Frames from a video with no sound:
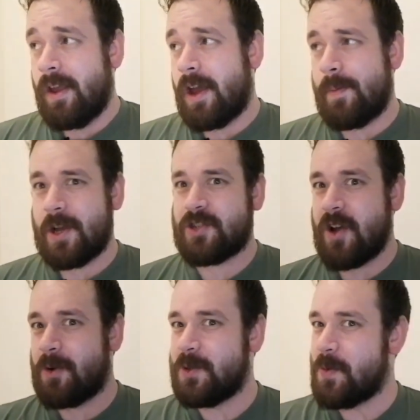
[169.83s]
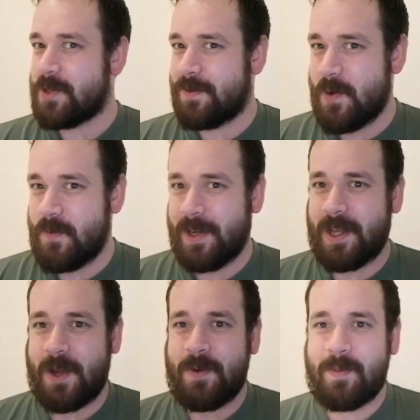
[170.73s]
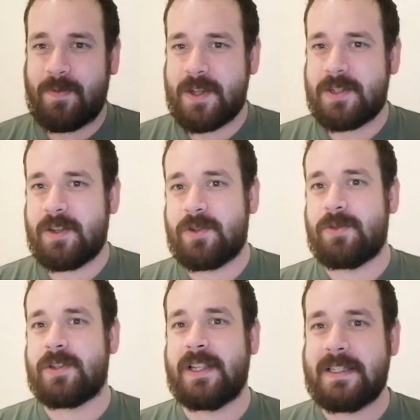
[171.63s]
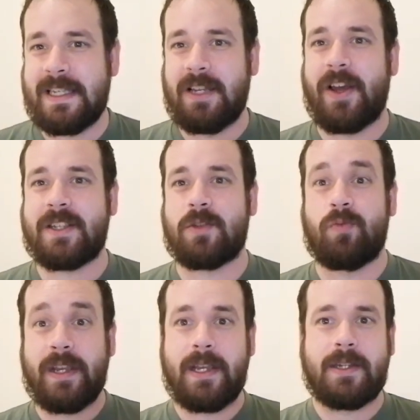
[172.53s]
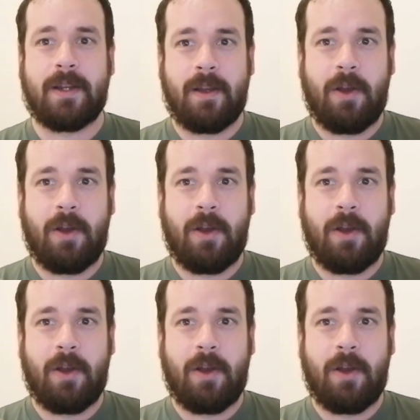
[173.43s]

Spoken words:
I struggle to watch the full video. Professor George Lees, he likes to read